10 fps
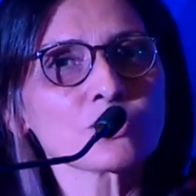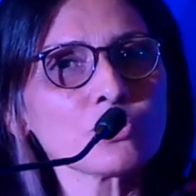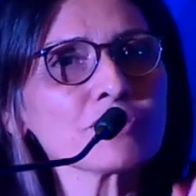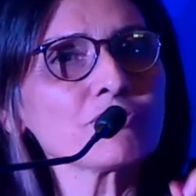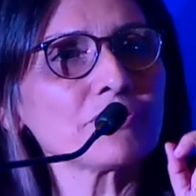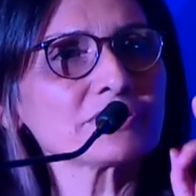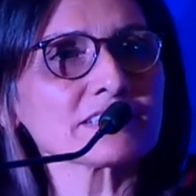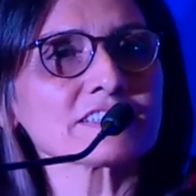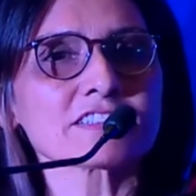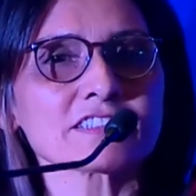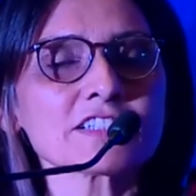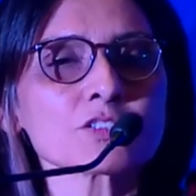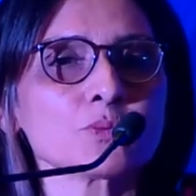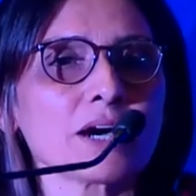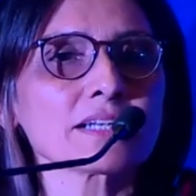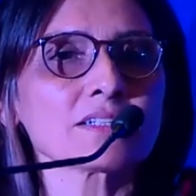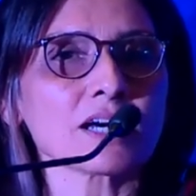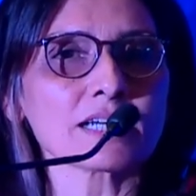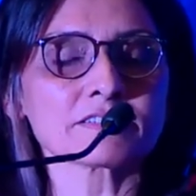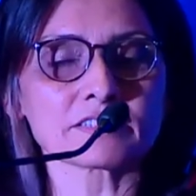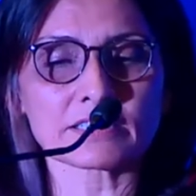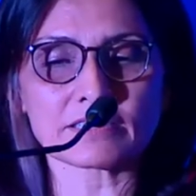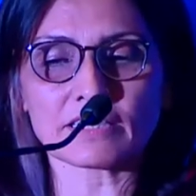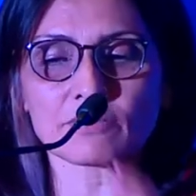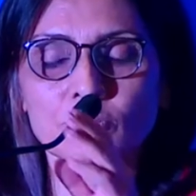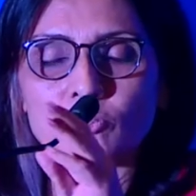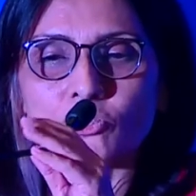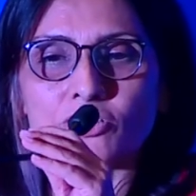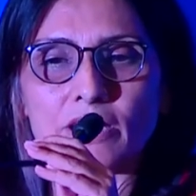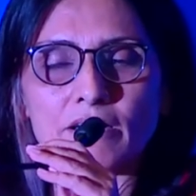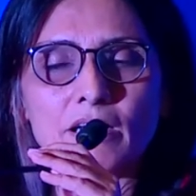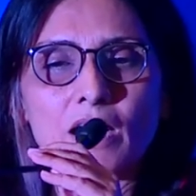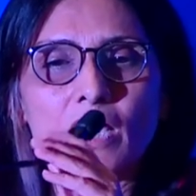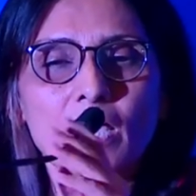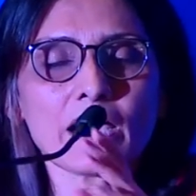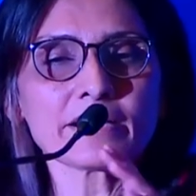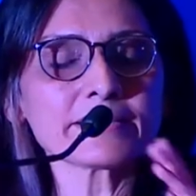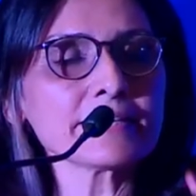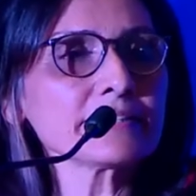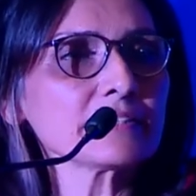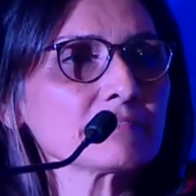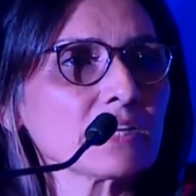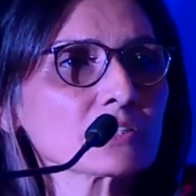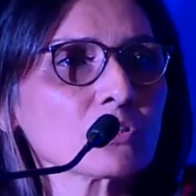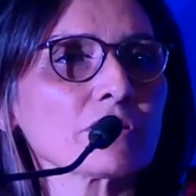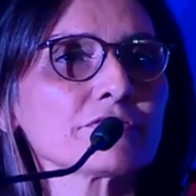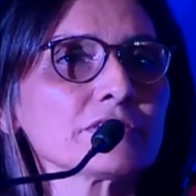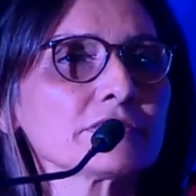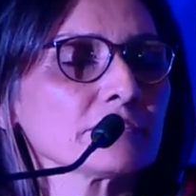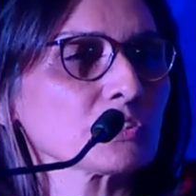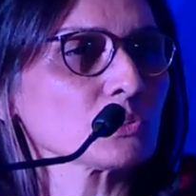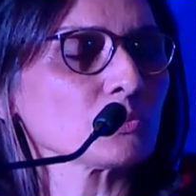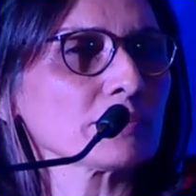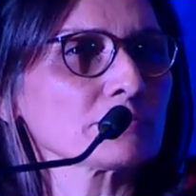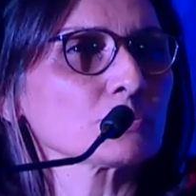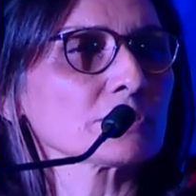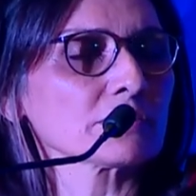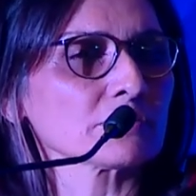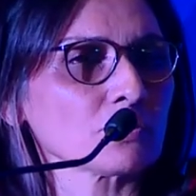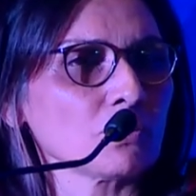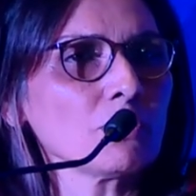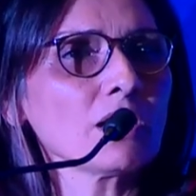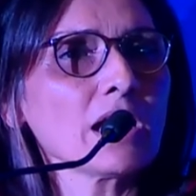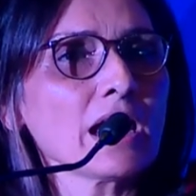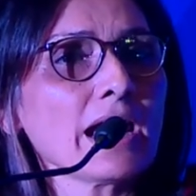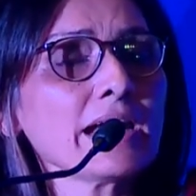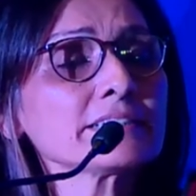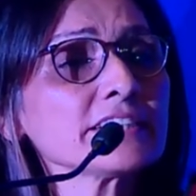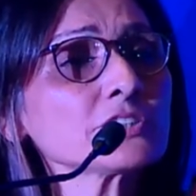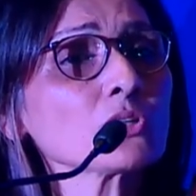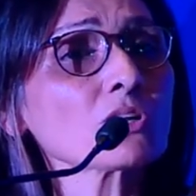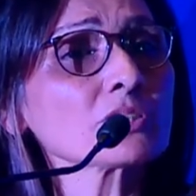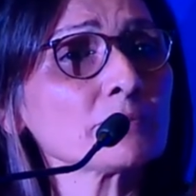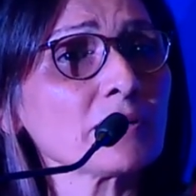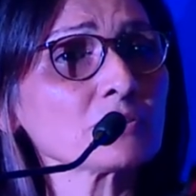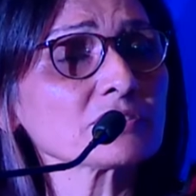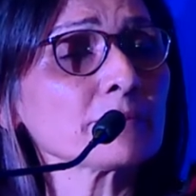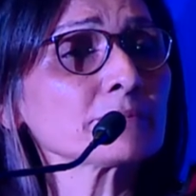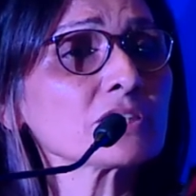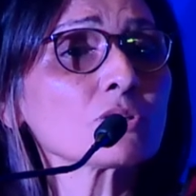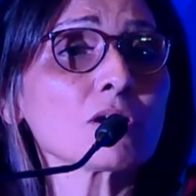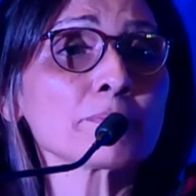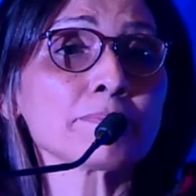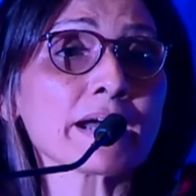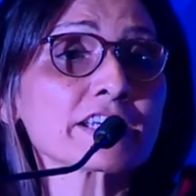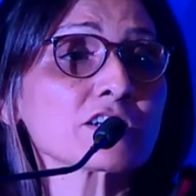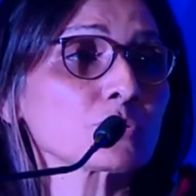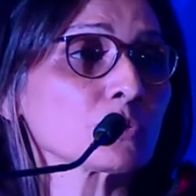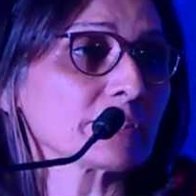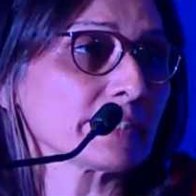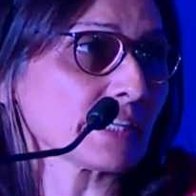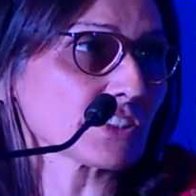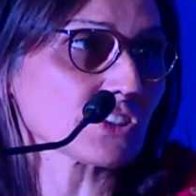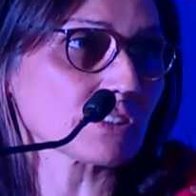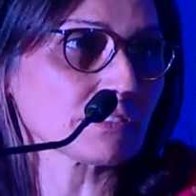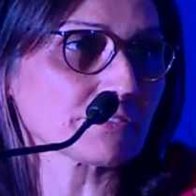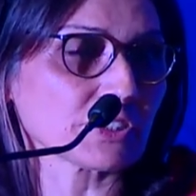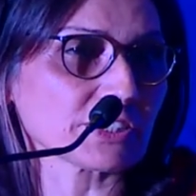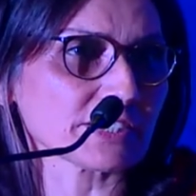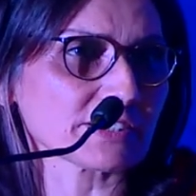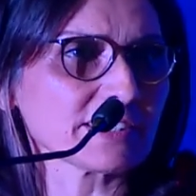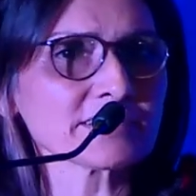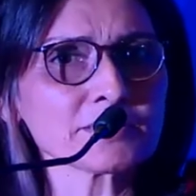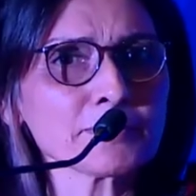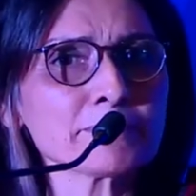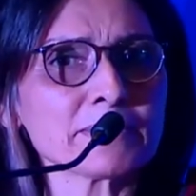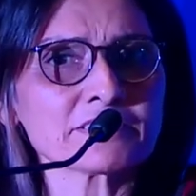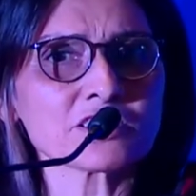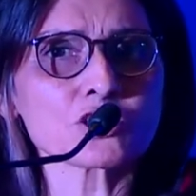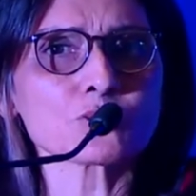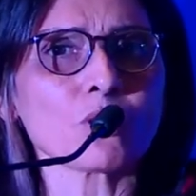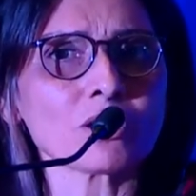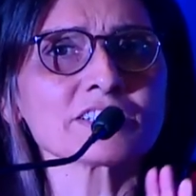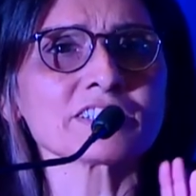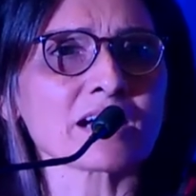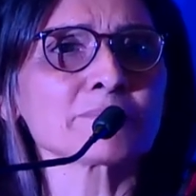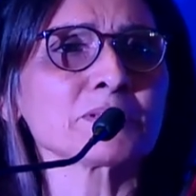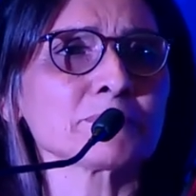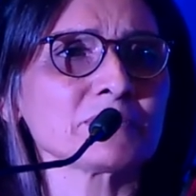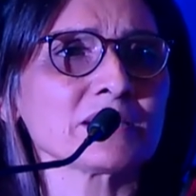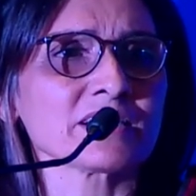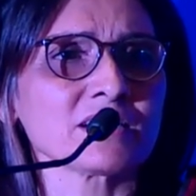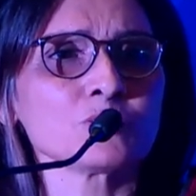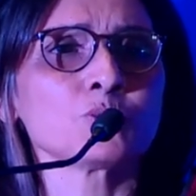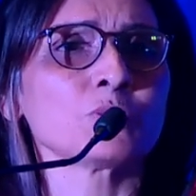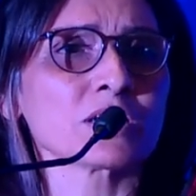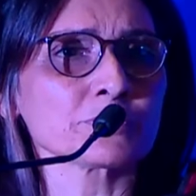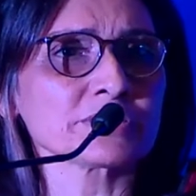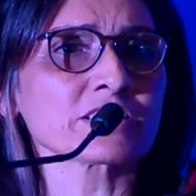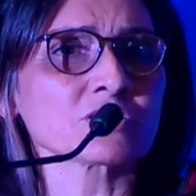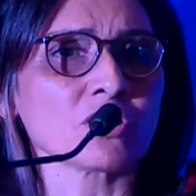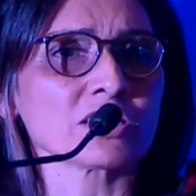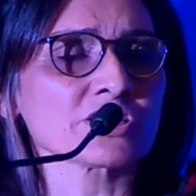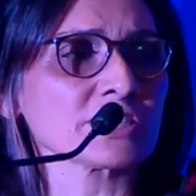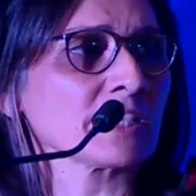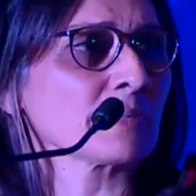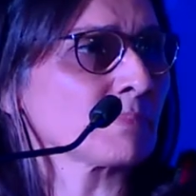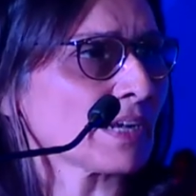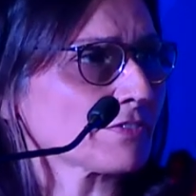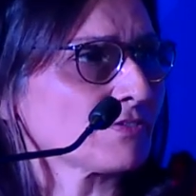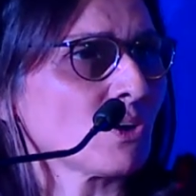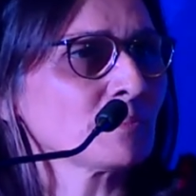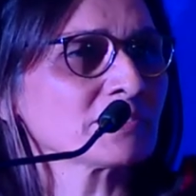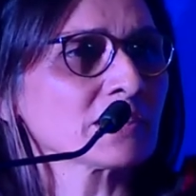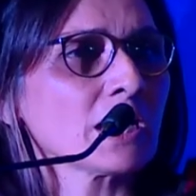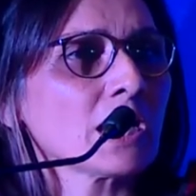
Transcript: Going forward, there is just one last thing that I want to share. I attended one conference in the US two years ago, and they talked about something called micro credentials for teachers. And this is my message to all the young people here who work with technology and platforms.